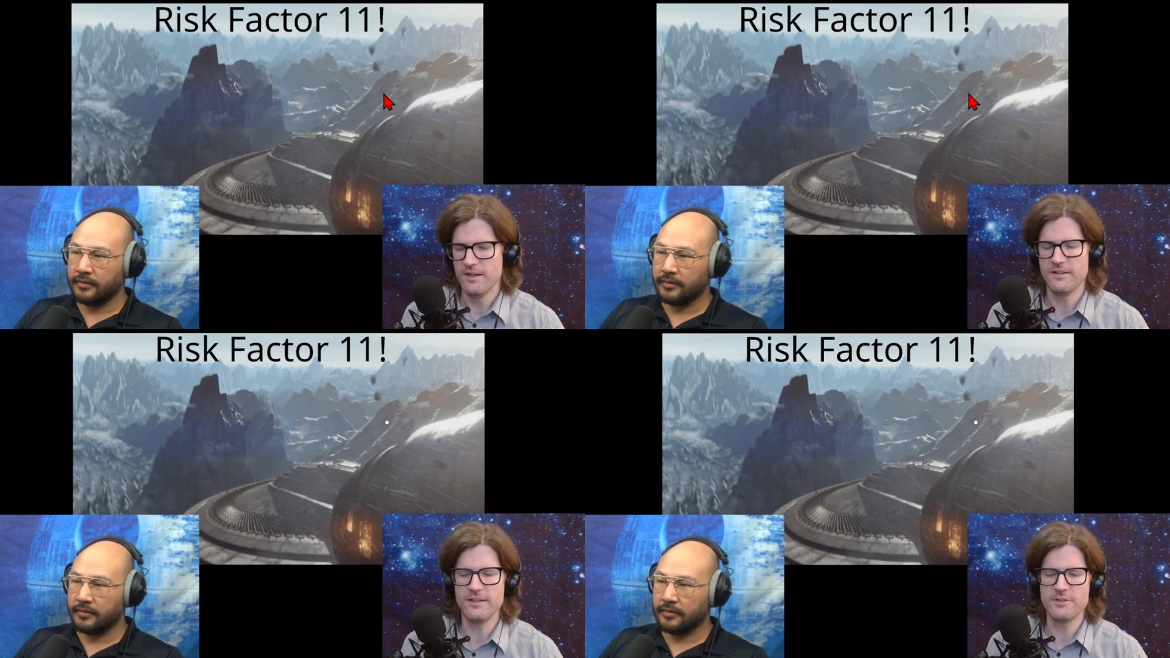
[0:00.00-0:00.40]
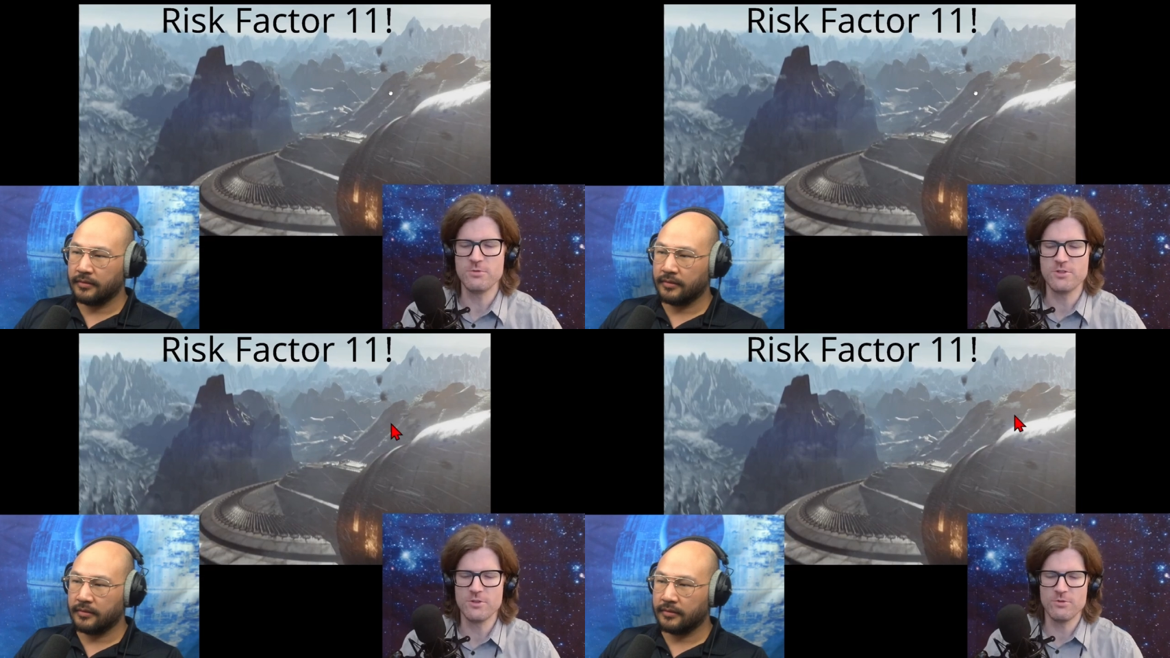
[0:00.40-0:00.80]
Speaker 1: This
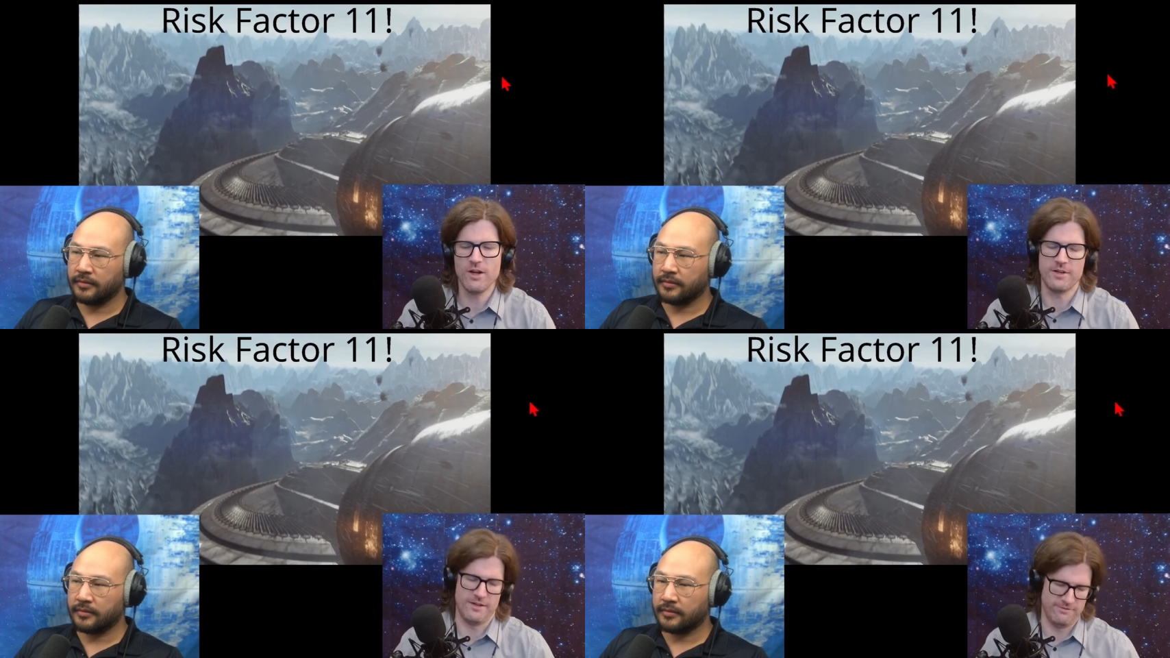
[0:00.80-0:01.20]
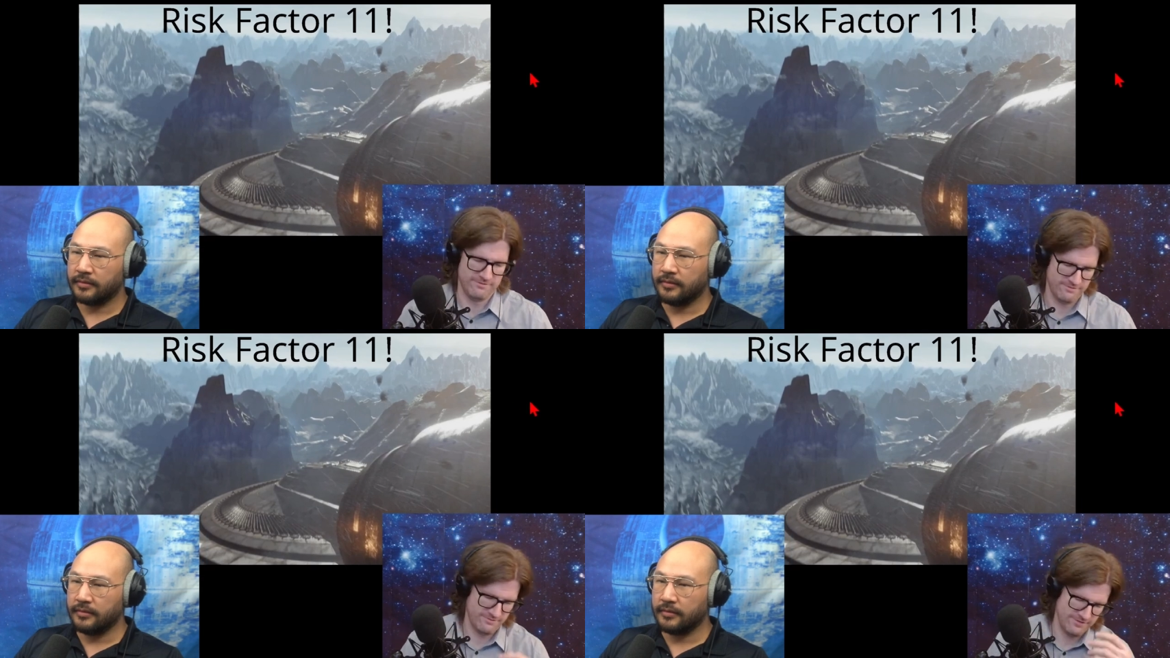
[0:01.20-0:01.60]
was cr- okay.
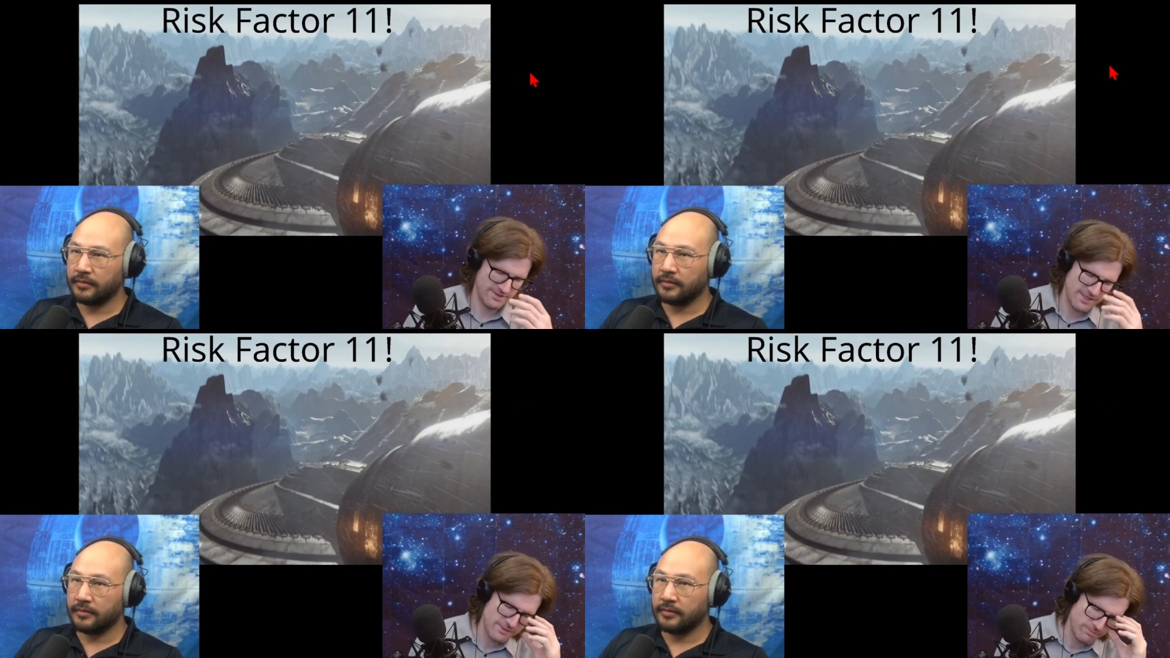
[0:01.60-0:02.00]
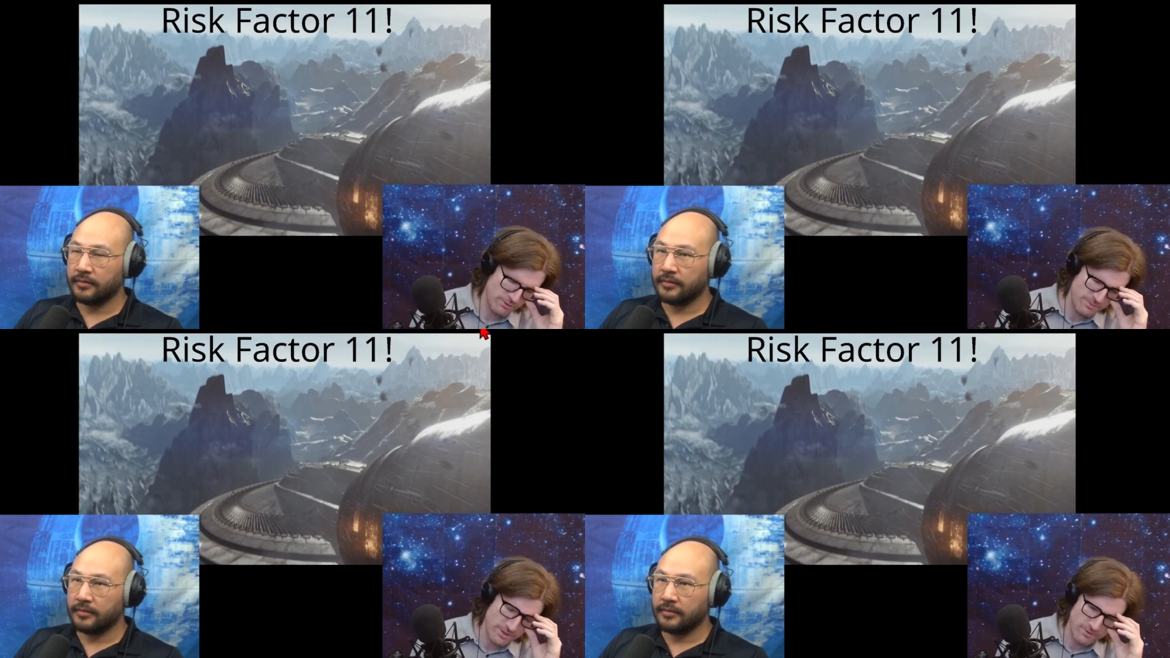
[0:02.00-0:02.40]
This
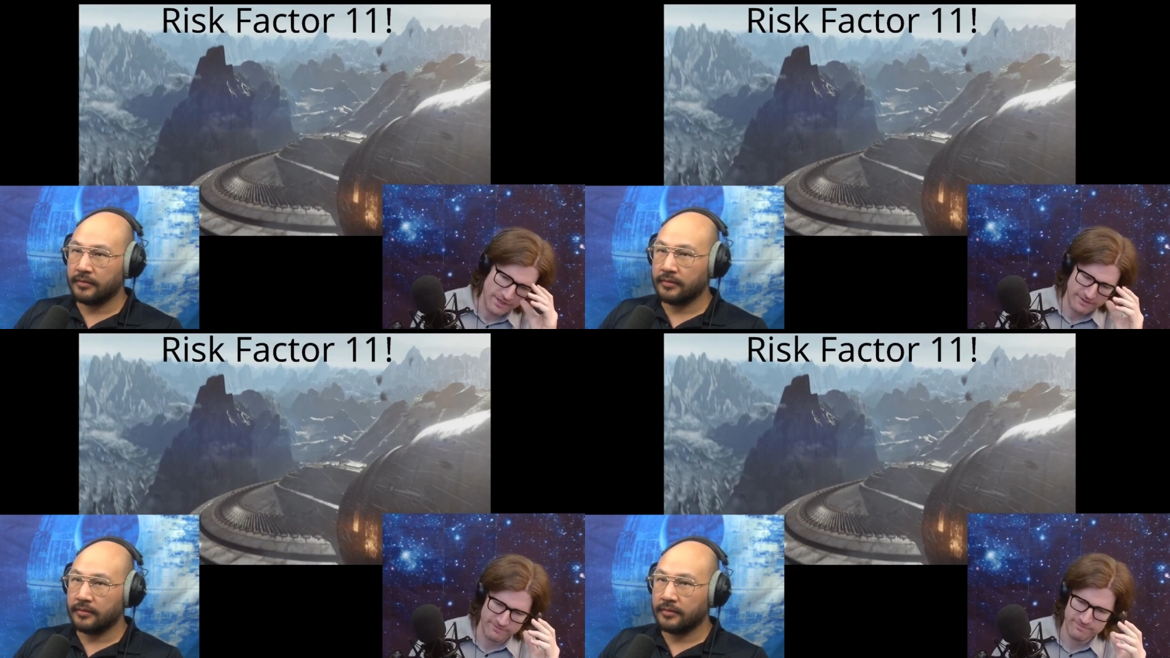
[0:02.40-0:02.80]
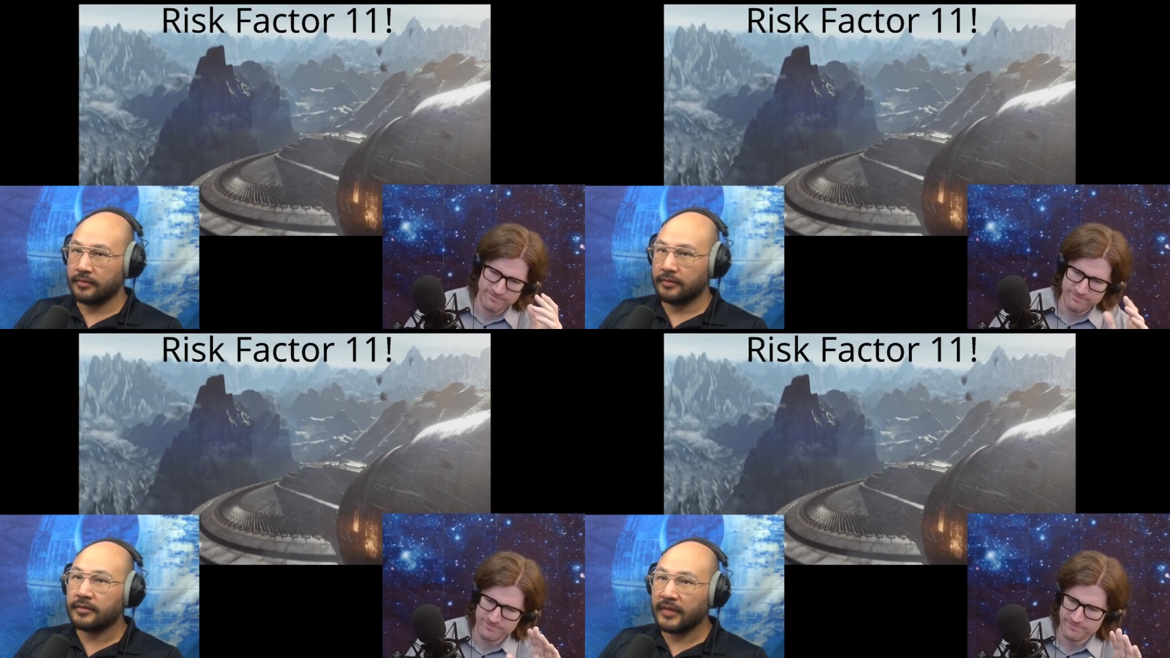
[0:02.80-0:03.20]
blew me away.
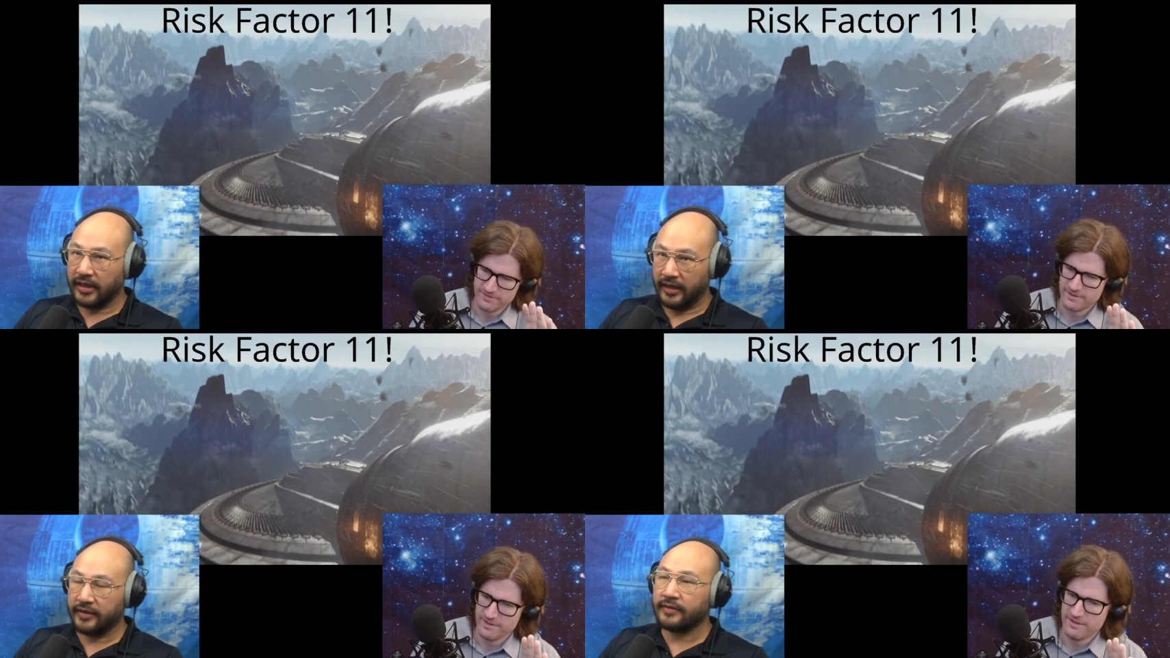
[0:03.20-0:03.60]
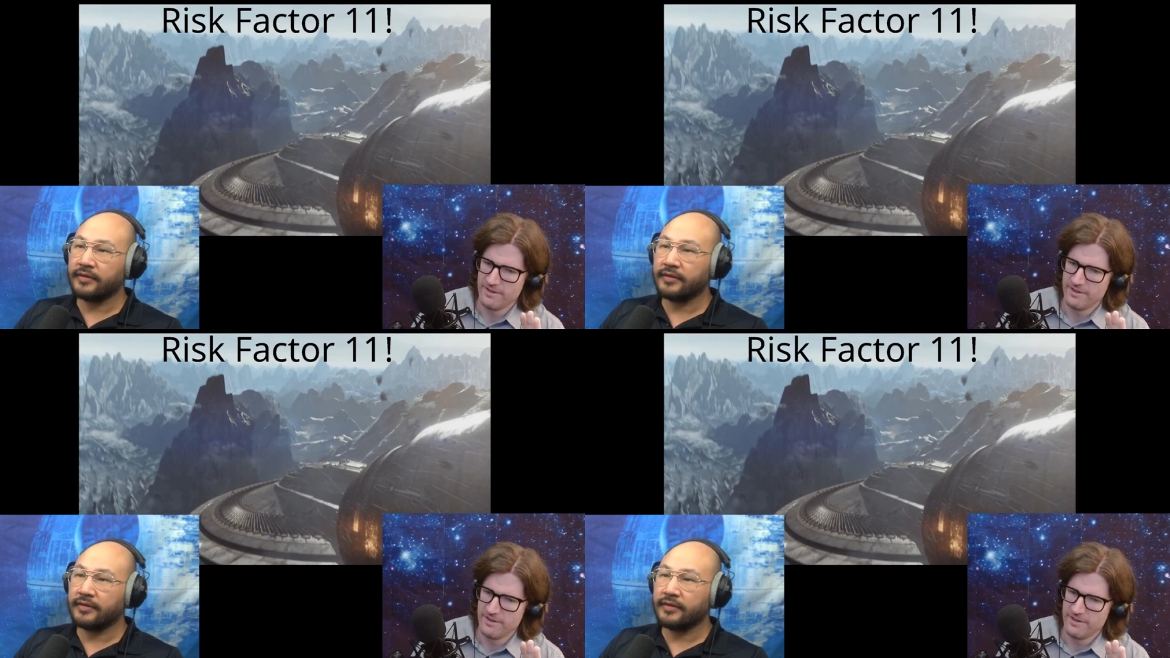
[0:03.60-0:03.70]
Okay.